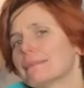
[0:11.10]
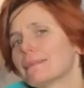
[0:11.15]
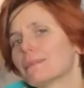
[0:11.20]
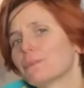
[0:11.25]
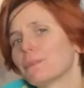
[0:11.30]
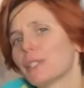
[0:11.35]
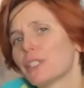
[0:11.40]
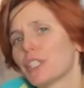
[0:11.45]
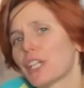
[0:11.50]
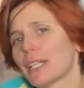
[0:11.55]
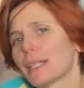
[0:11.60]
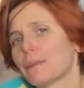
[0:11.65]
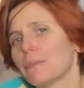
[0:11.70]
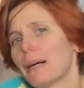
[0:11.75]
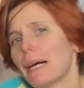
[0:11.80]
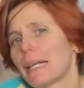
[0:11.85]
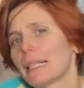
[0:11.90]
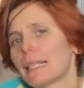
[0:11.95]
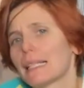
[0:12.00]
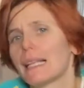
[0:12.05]
We checked the
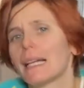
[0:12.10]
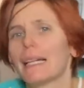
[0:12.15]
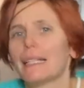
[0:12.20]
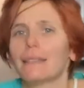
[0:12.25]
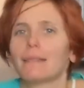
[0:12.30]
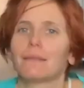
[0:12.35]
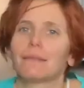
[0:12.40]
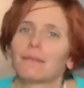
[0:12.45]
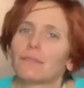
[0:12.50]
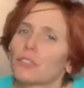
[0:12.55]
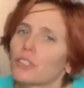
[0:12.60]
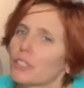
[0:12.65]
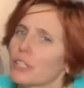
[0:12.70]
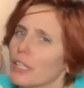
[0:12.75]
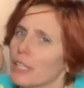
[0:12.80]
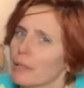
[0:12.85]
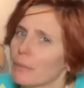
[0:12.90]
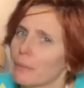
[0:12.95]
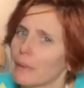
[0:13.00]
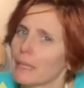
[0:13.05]
pilot light,
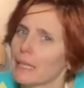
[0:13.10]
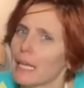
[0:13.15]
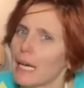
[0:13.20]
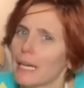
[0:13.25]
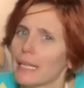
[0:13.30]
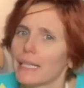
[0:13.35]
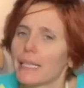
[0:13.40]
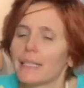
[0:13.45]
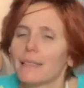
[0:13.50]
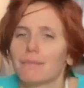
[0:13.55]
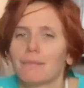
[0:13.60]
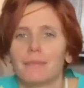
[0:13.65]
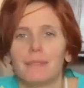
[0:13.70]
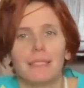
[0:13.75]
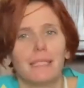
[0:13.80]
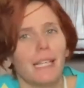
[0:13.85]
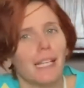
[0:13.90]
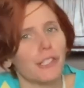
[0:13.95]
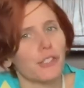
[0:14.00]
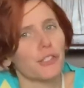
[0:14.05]
couldn't relight it,
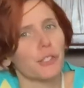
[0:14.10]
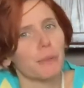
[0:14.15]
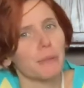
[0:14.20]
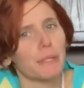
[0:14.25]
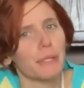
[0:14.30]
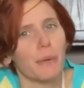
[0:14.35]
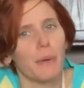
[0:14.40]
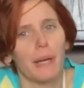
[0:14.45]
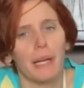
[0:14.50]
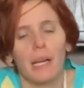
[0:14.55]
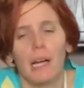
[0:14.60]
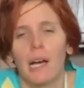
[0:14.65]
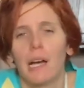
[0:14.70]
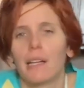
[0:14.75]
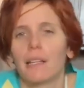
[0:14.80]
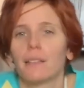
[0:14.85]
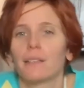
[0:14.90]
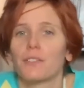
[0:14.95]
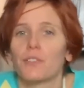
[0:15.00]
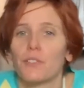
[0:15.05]
not sure what's going on,
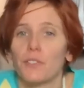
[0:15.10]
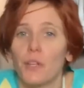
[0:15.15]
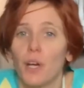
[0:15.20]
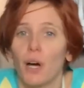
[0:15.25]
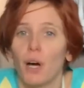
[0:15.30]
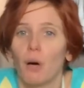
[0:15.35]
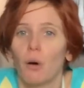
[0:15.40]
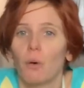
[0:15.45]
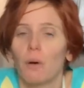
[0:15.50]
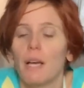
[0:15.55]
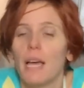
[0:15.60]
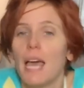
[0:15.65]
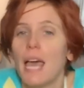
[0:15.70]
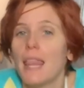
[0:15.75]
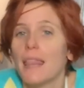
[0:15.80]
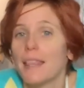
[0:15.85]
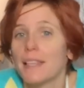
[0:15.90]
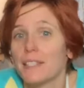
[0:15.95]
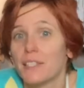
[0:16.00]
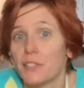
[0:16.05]
so
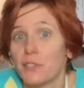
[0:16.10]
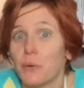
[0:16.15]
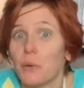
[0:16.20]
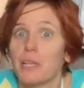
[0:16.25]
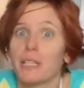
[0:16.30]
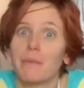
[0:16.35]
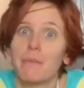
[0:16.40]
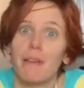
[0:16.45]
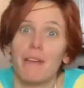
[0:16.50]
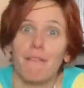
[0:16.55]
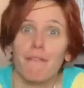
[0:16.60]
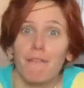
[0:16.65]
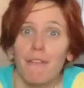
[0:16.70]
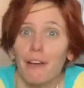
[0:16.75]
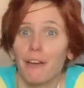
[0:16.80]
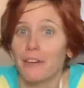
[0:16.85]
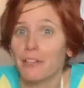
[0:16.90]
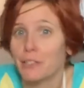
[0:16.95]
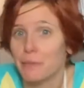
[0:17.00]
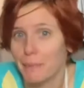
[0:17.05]
this is going to be a
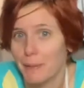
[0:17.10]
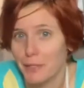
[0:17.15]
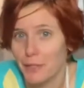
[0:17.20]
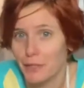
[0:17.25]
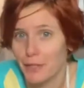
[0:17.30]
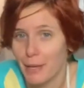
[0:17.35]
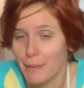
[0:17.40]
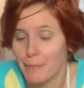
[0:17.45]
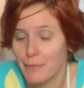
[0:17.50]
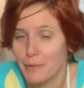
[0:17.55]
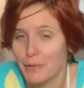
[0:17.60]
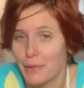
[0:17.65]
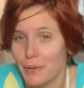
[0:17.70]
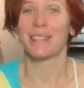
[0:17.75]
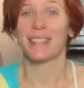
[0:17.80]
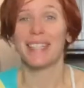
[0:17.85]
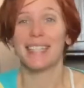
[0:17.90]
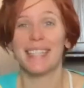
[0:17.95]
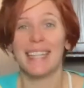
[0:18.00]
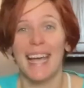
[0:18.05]
very special episode.
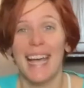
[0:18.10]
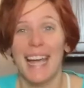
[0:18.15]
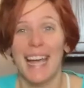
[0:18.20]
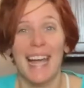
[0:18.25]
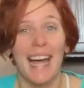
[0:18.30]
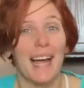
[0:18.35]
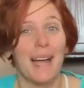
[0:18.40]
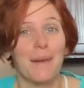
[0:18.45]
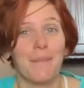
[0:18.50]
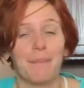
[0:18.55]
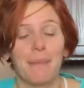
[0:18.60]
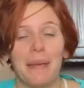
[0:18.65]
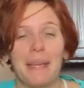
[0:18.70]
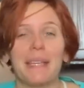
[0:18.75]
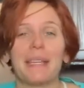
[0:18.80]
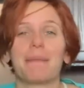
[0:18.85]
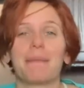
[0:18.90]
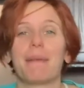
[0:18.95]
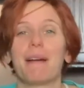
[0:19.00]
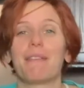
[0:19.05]
Today I am baking
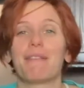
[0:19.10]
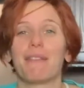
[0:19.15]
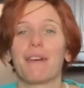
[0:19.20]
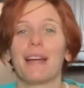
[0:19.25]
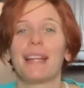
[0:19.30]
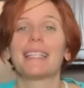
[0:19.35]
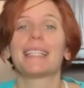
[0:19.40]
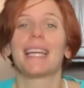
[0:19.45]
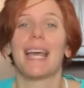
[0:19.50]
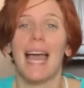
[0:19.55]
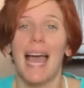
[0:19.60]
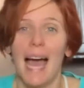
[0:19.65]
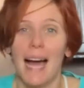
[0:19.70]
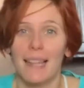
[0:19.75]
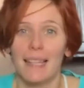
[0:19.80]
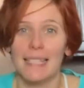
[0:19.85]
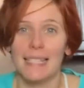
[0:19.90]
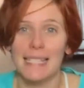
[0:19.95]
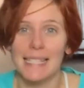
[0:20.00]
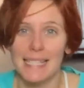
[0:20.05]
my friend
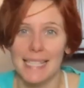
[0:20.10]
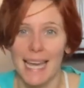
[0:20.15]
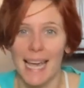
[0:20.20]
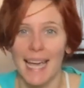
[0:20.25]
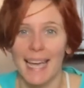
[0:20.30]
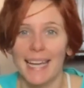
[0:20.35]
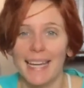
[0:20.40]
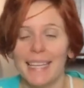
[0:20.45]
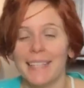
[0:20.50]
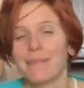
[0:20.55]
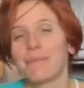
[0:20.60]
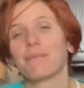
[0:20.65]
Allie's day,